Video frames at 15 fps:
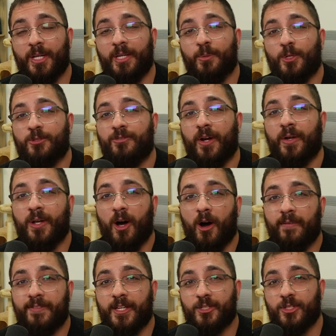But it was very
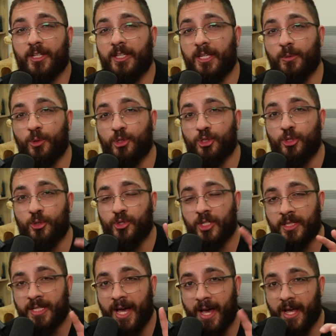obvious that he was
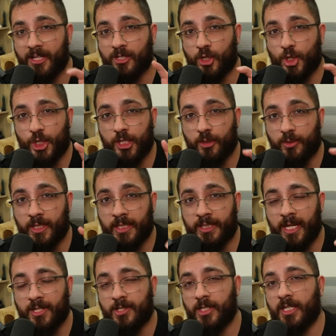using that as a shield in
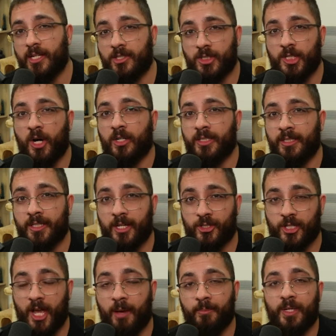case he gets caught in that
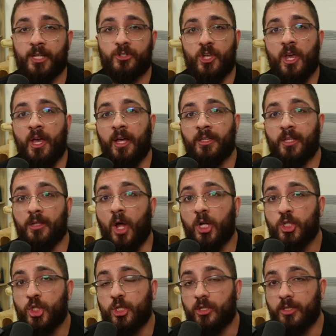scam because the
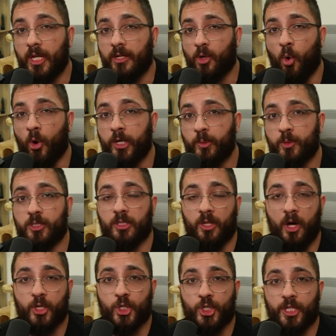launch, the coin was
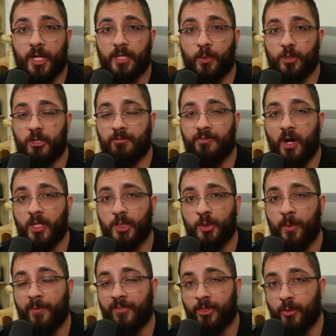launched and there was a
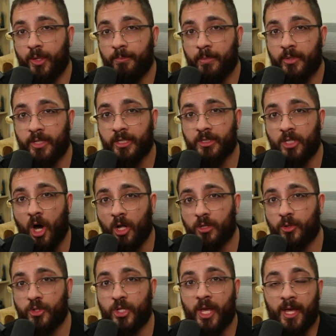volume of $3 million
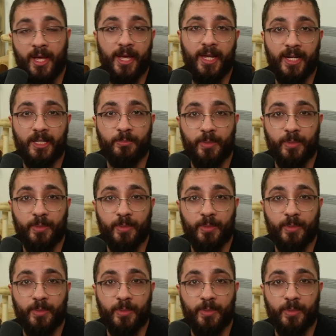in